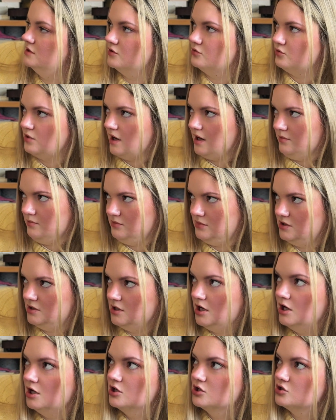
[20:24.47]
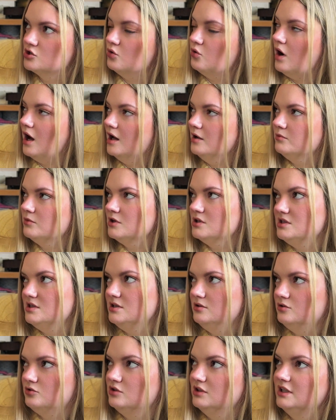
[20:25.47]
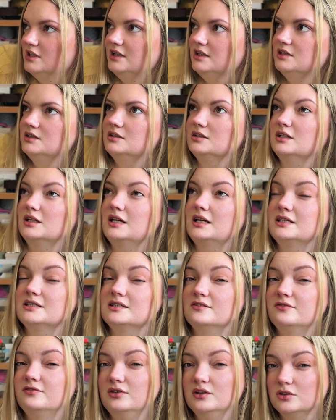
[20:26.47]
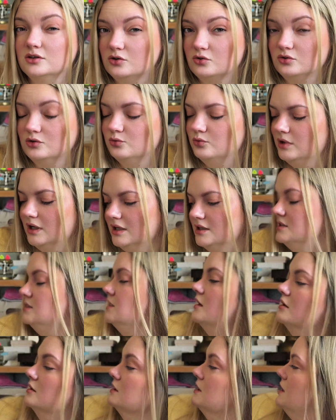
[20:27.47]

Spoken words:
grams, so I'm considering it as a fingering weight yarn.